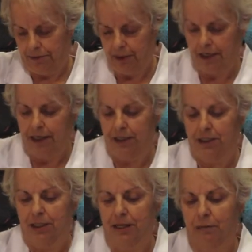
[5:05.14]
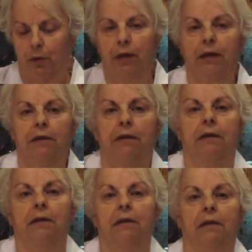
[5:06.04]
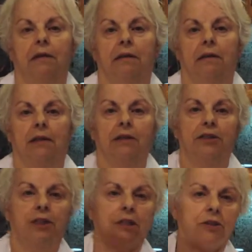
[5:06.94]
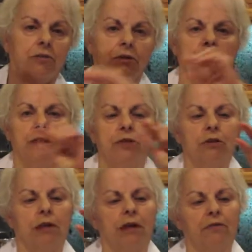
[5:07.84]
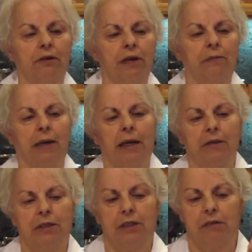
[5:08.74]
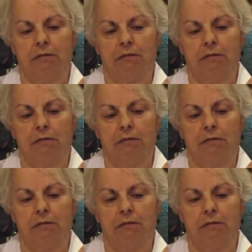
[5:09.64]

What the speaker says: how much water do you put in for like a gizzard? Just to cover about,